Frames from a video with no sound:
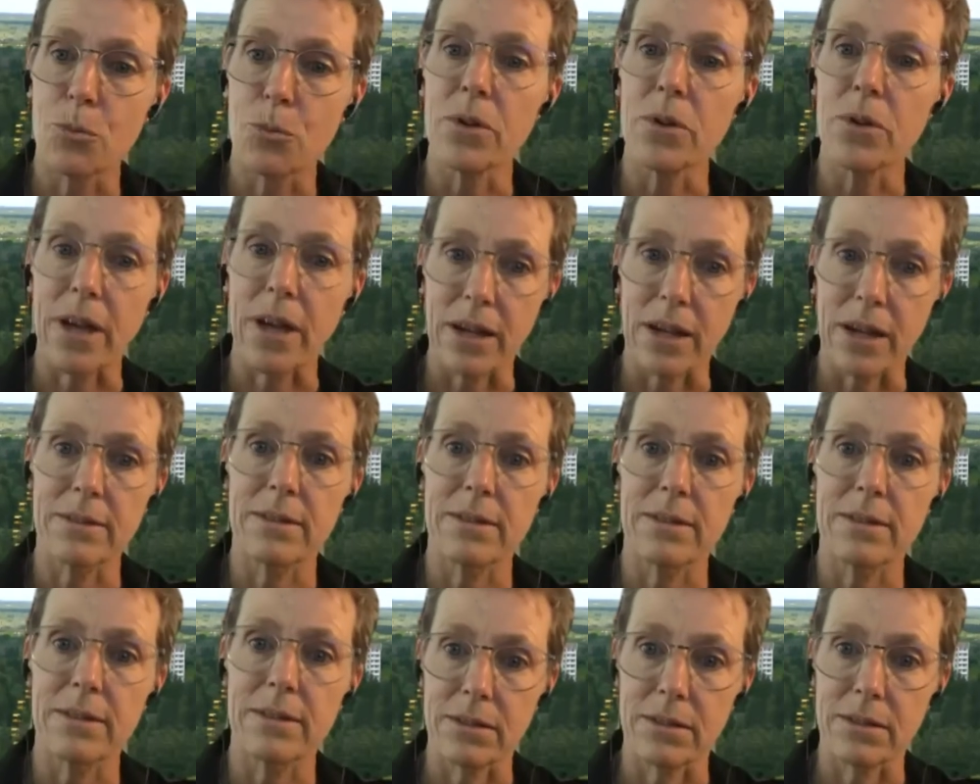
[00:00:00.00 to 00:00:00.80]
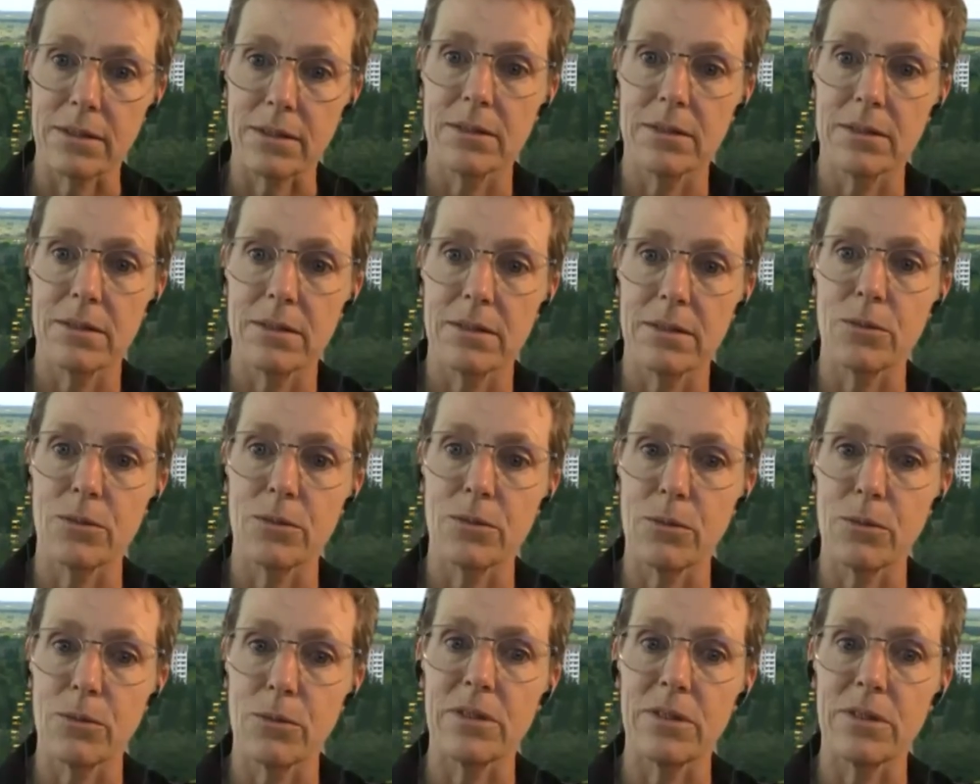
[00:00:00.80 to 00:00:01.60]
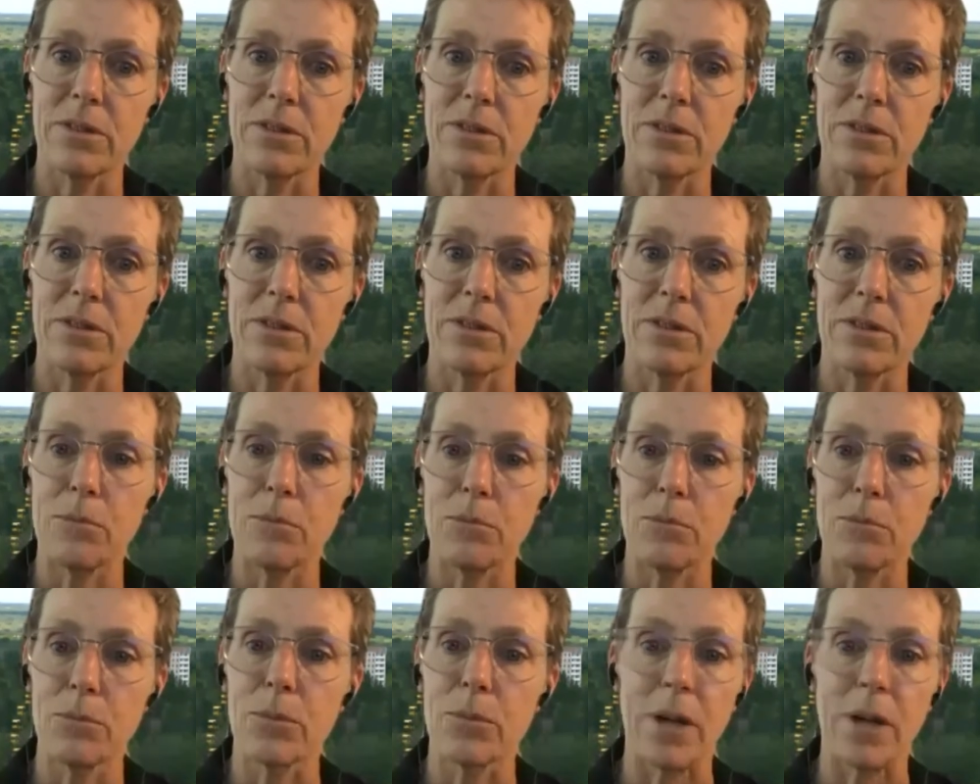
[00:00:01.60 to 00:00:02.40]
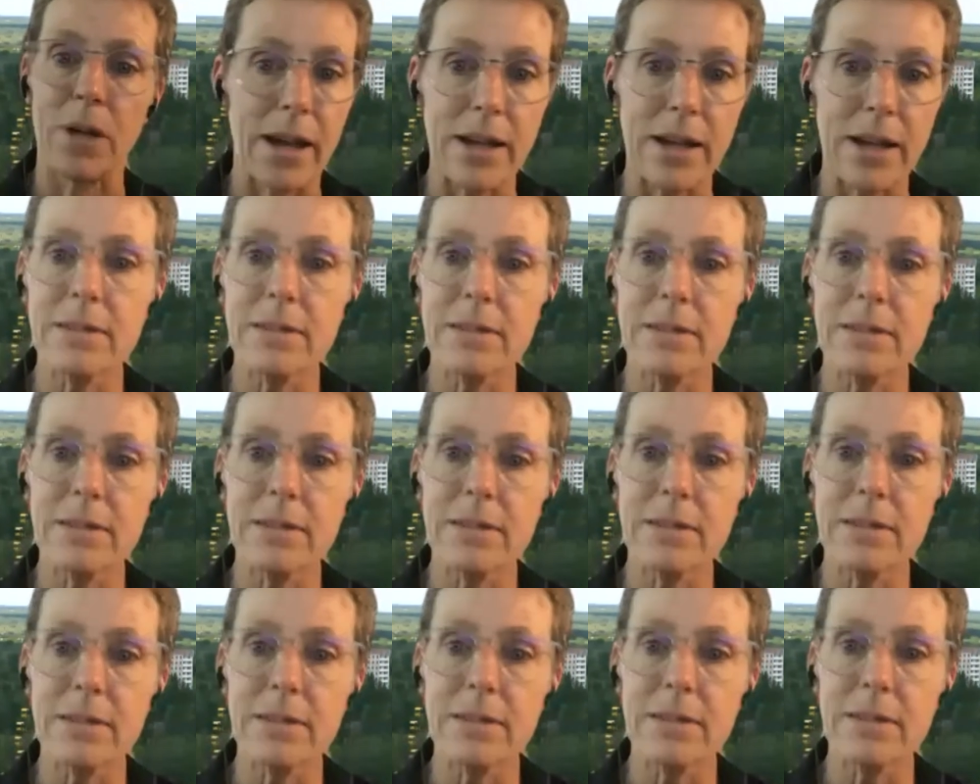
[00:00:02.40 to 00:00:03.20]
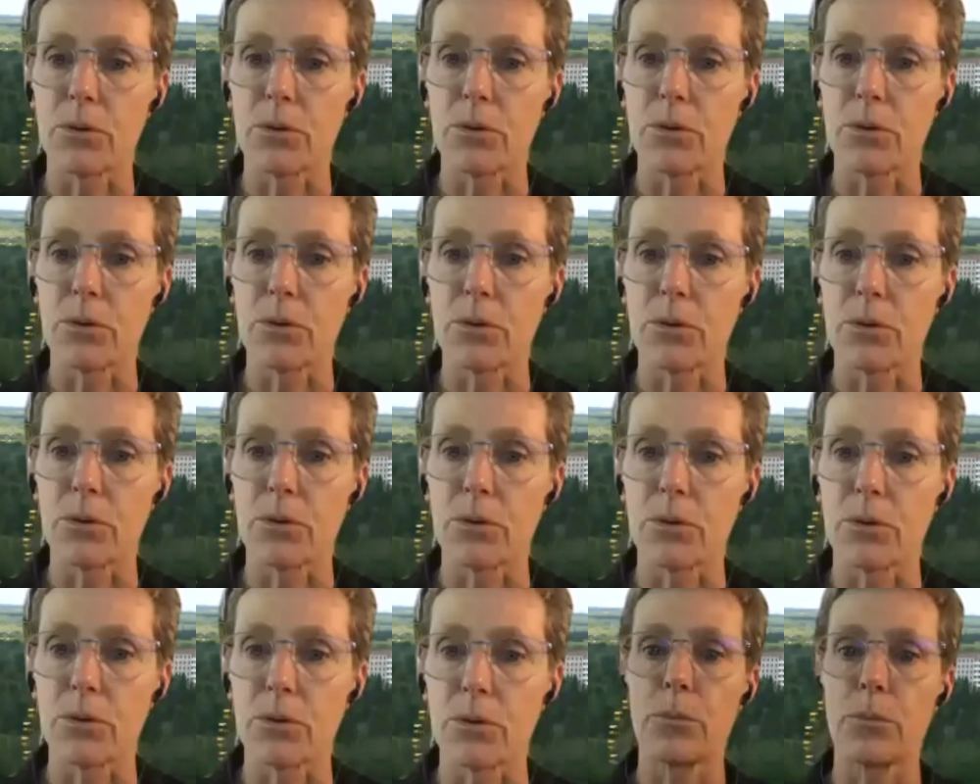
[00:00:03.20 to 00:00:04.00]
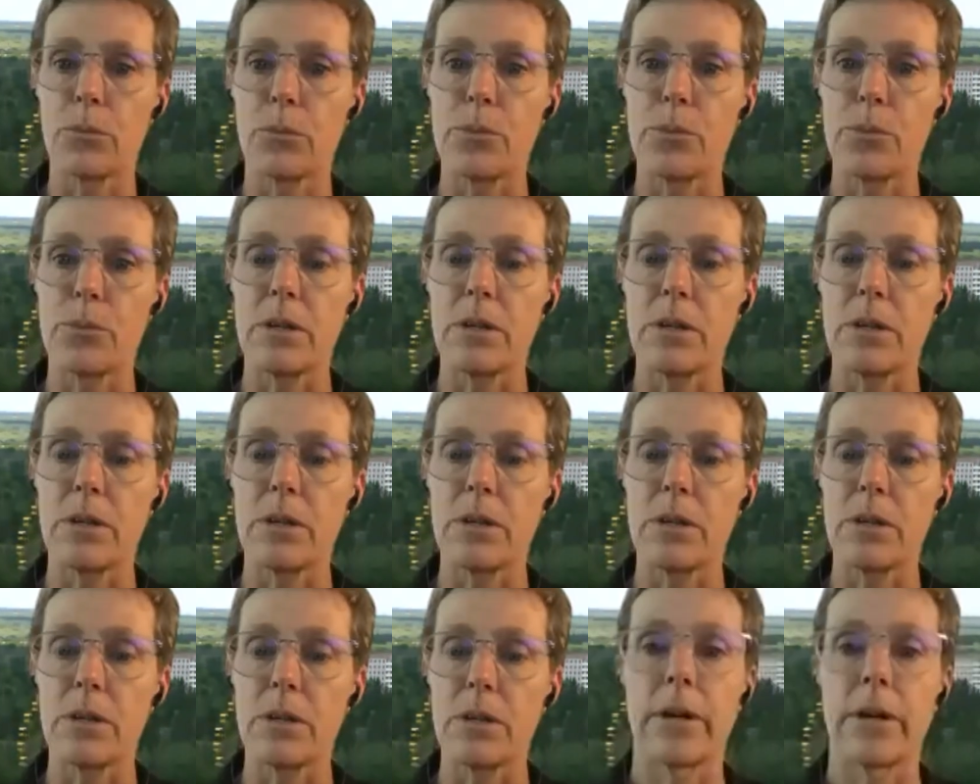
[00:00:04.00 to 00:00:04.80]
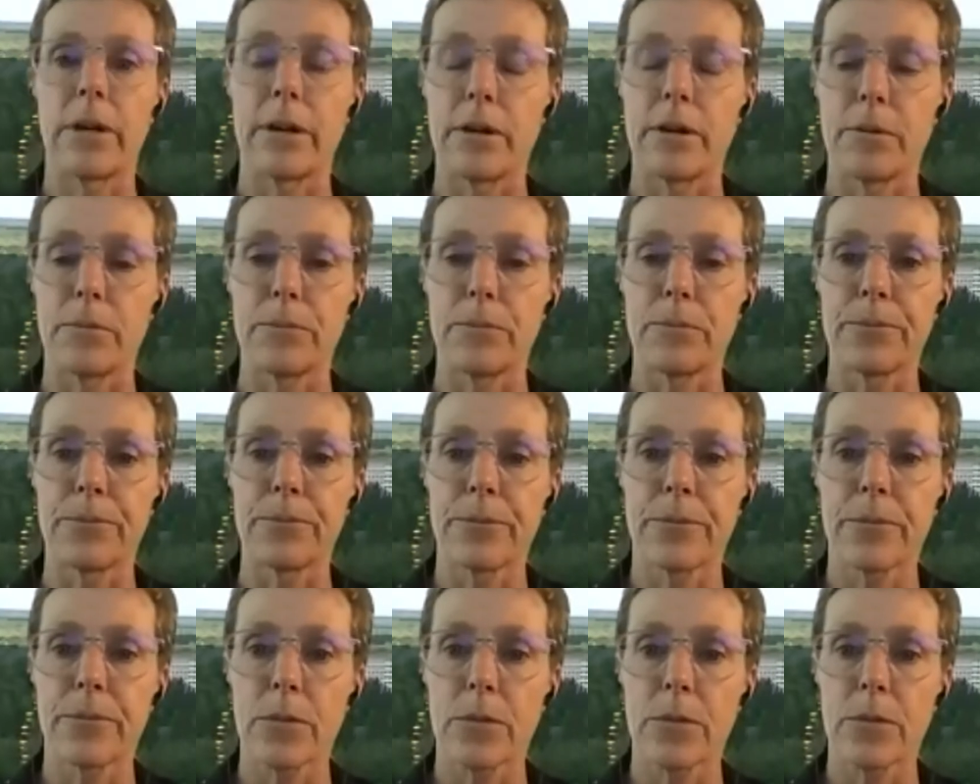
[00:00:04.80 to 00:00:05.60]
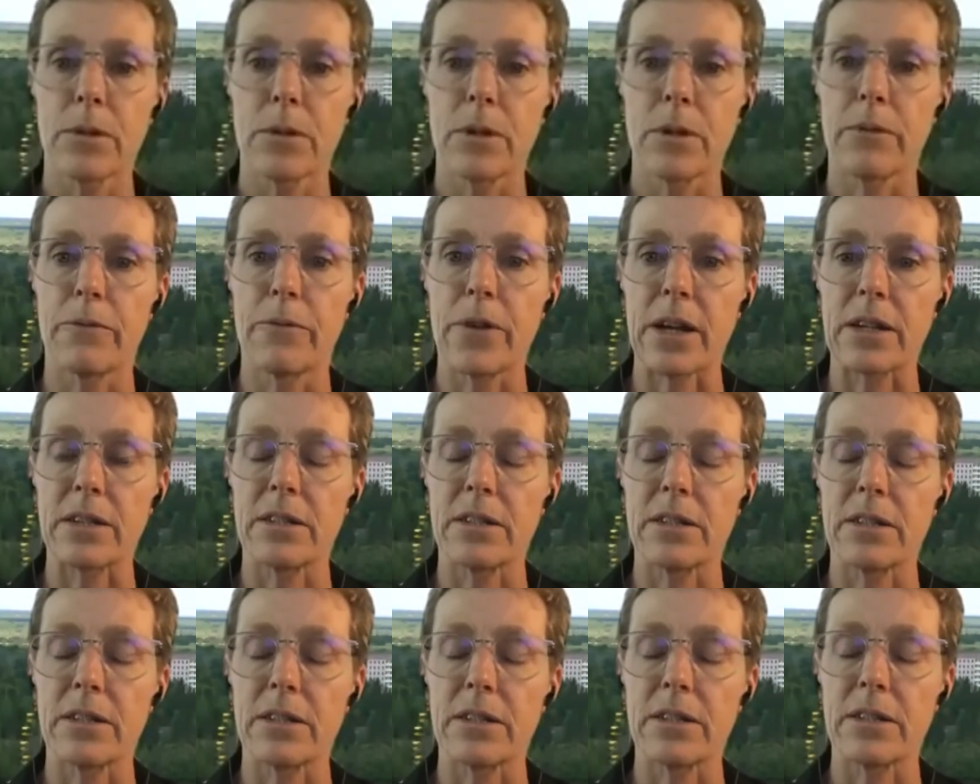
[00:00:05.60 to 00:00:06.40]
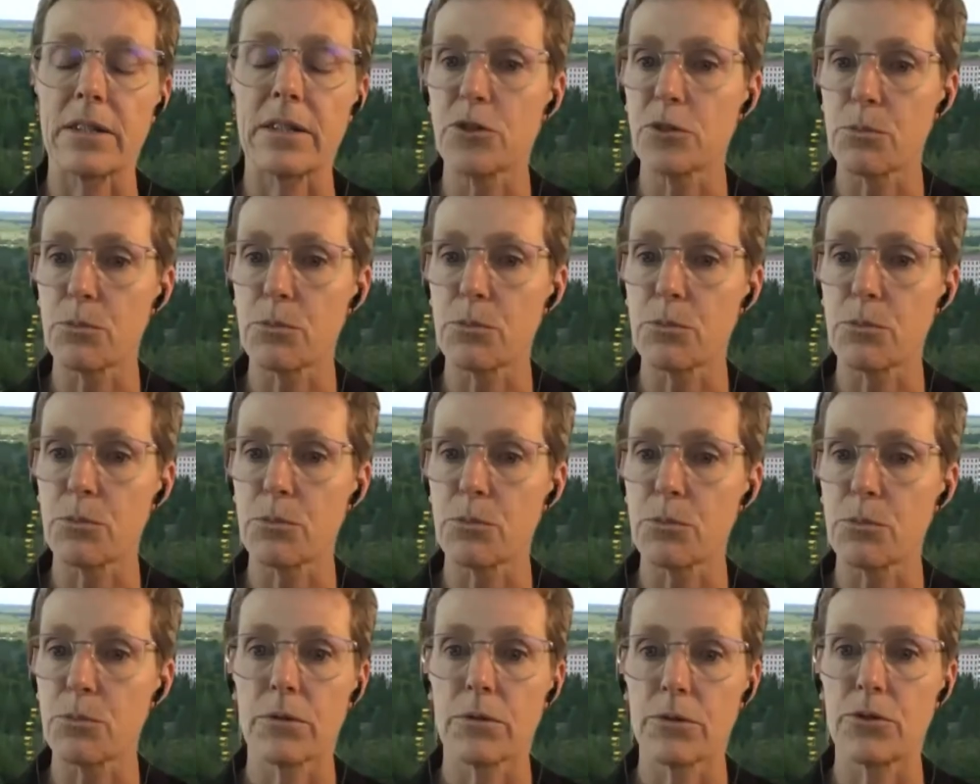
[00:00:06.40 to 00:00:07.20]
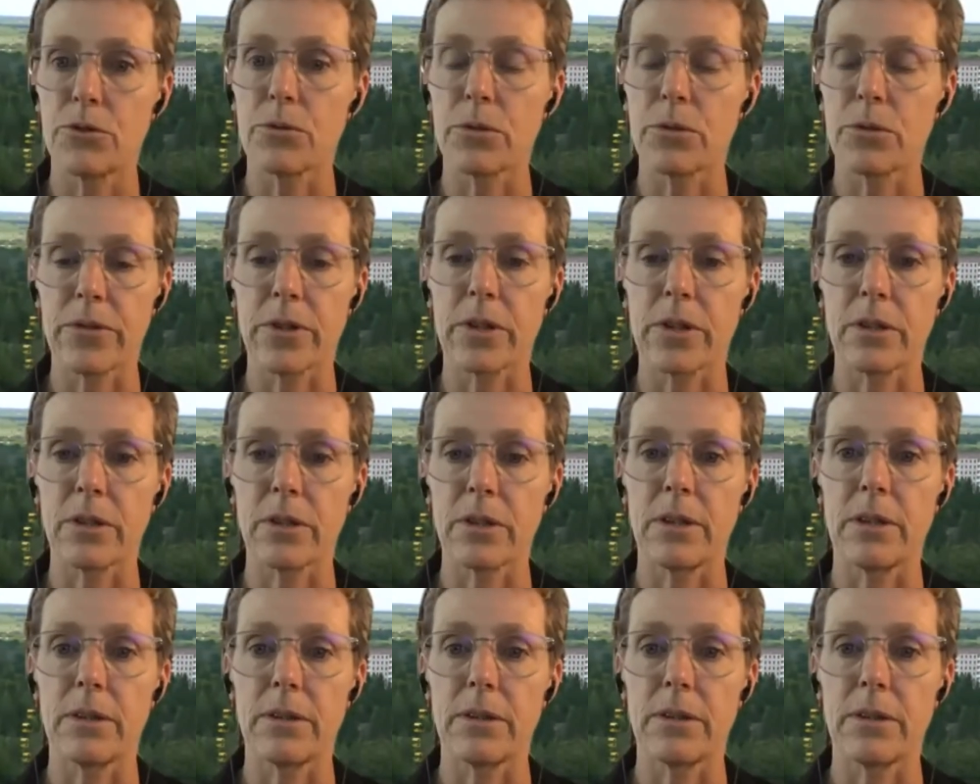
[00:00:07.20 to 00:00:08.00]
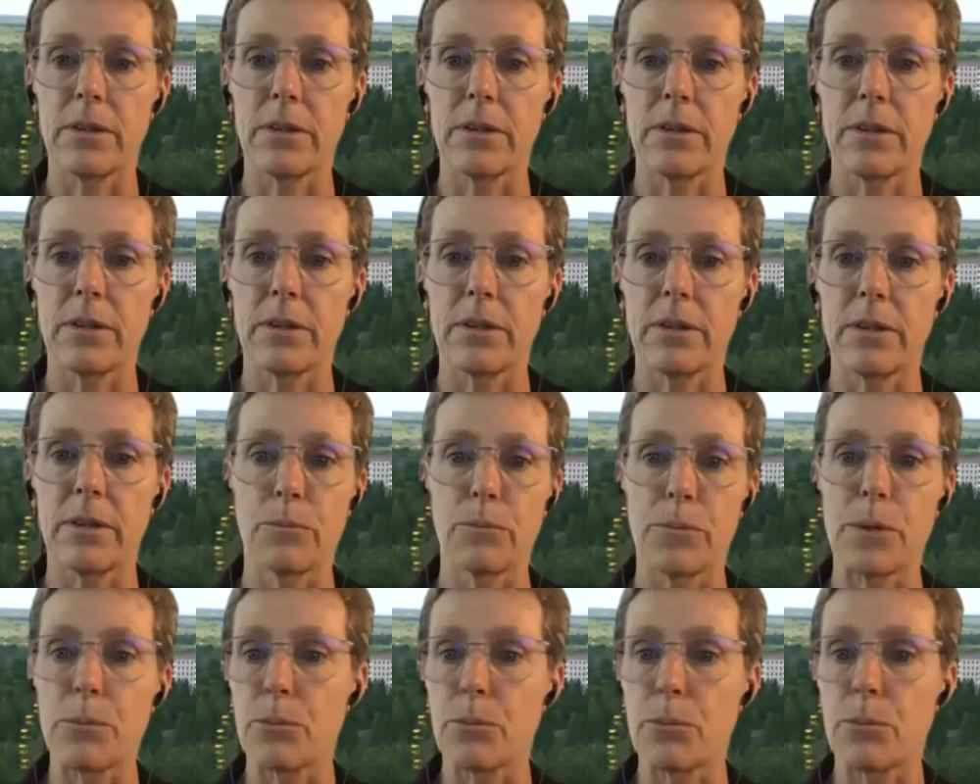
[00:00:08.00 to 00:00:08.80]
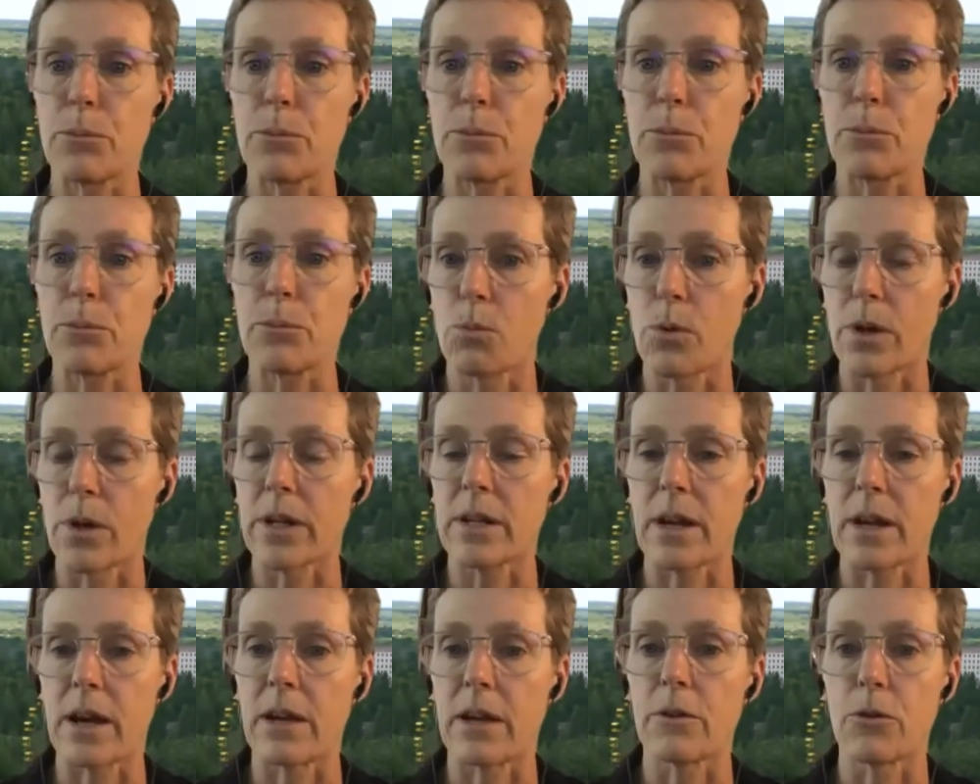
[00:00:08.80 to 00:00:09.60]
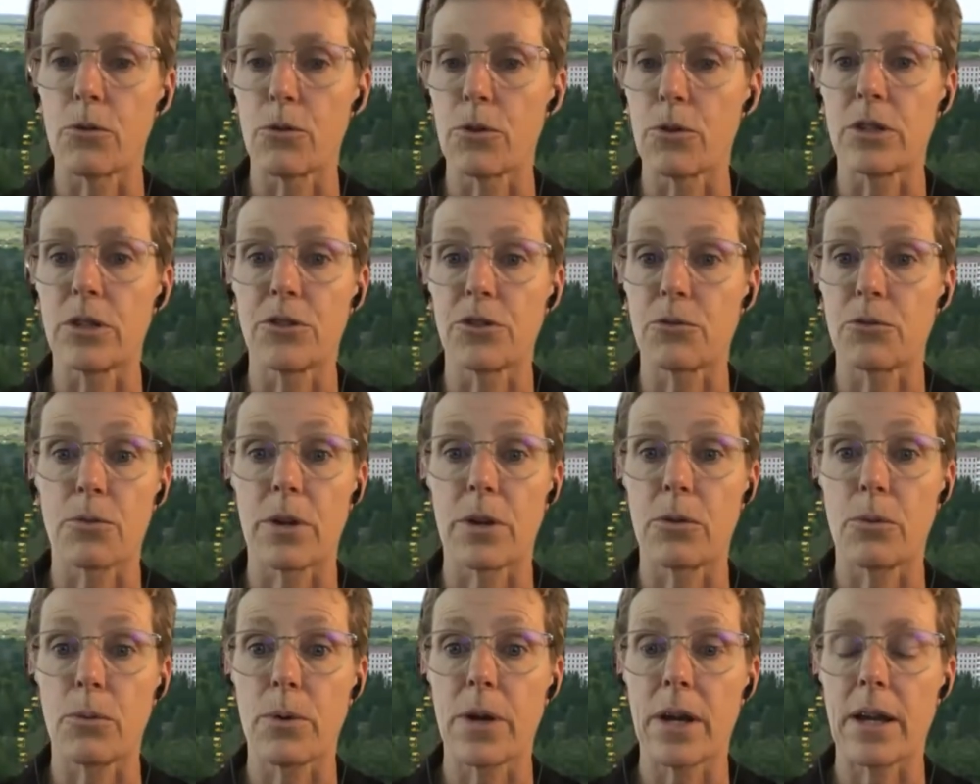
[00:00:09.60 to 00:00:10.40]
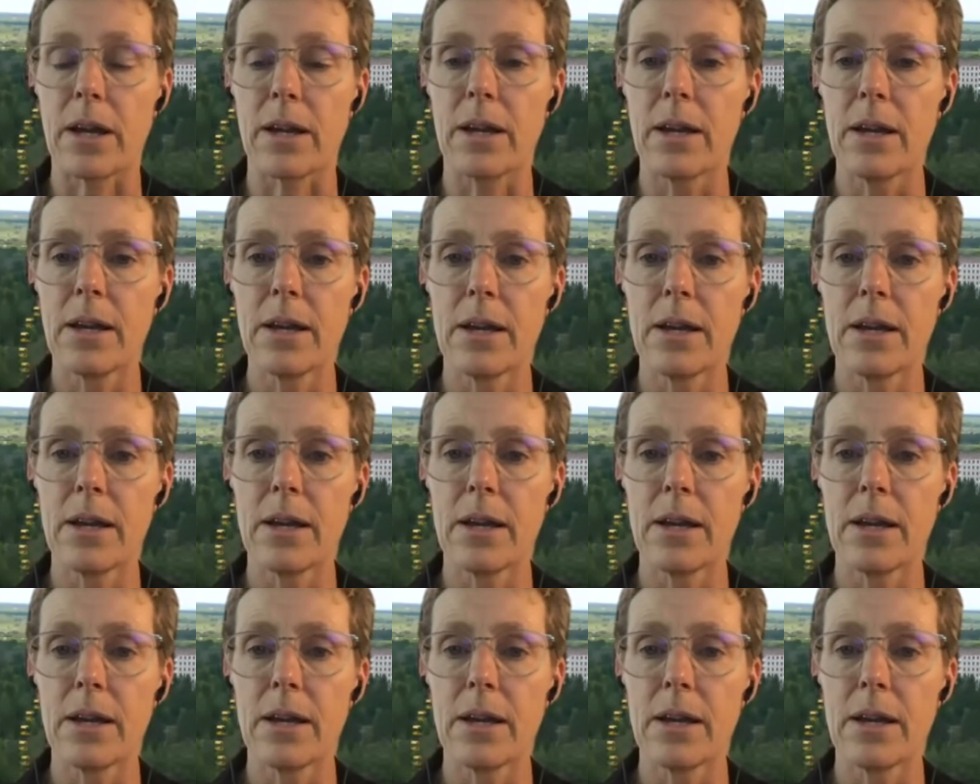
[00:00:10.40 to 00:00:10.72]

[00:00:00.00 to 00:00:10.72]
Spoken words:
accident. We see the same kinds of people being affected much more terrifically than people who are white collar who can just run away.